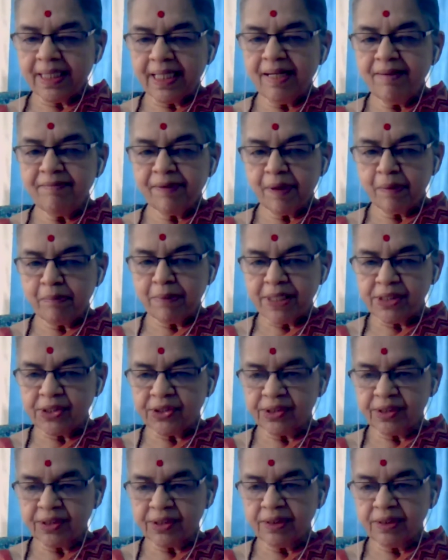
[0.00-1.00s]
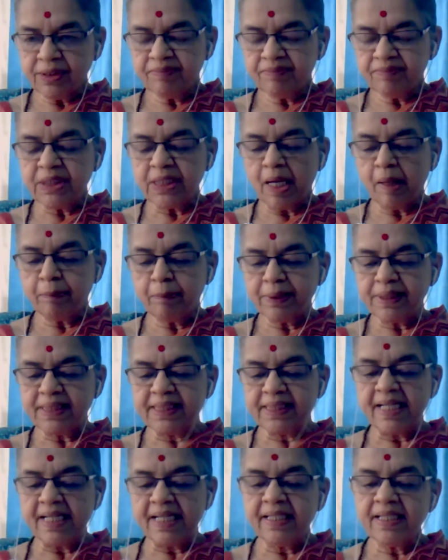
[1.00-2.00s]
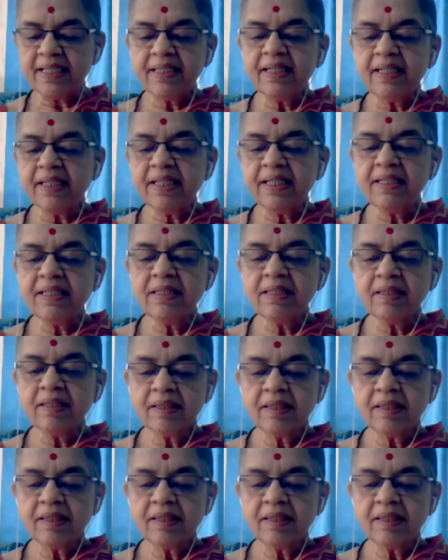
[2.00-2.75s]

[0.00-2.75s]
informations which are presented in,